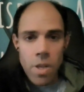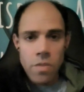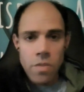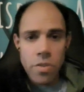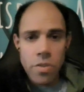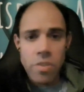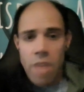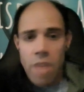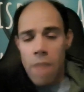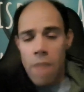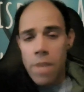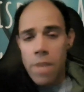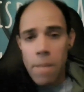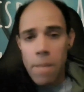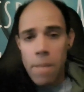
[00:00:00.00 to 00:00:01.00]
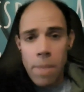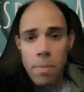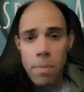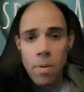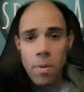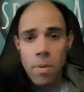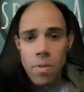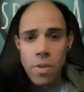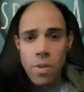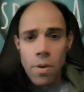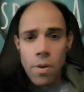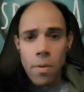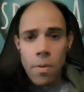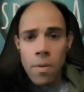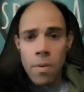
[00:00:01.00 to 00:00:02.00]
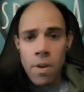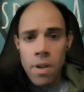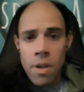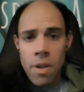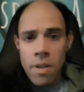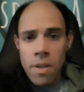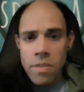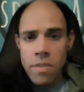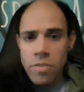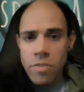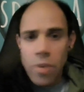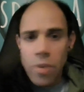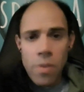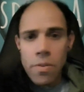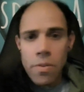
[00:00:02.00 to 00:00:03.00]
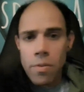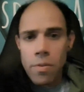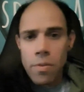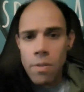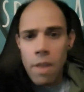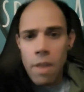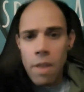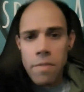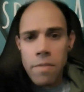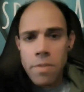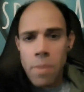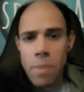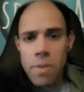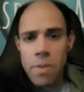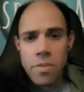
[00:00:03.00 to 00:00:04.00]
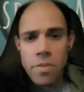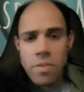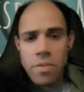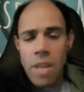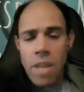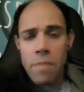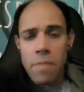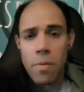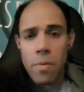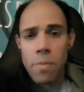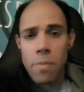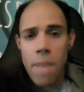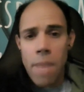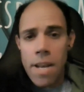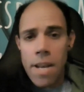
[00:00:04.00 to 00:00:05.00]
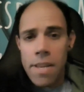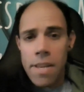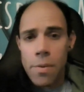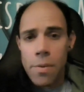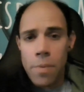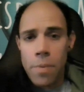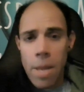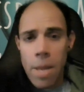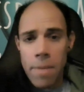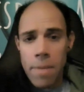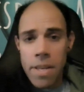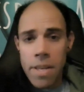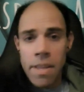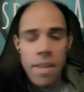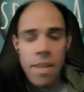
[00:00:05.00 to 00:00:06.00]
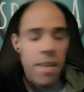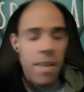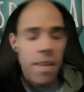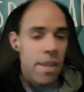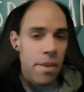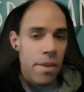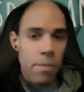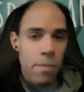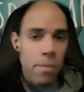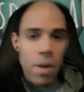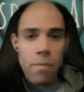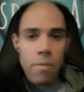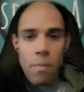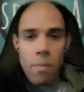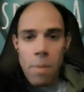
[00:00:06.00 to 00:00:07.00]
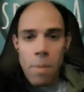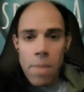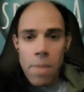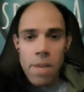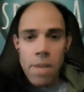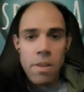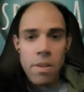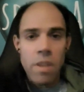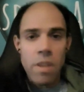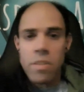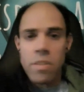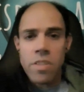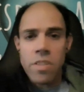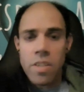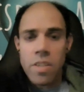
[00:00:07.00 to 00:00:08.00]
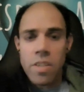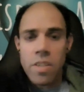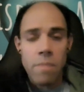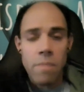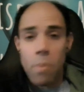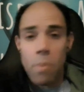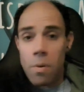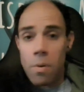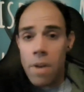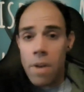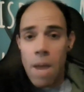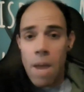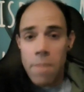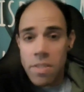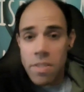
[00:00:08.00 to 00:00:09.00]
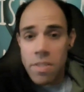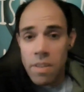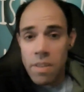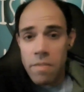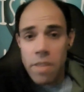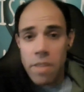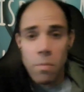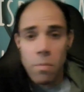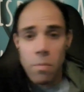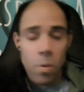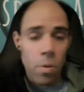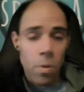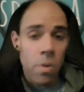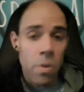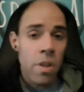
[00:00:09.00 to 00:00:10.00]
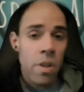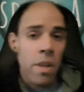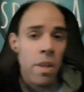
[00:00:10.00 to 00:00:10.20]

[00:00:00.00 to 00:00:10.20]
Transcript: just everyday people, sharing their life experience, standing for humanity, you name it, whatever it may be, discussing important topics that affect the world,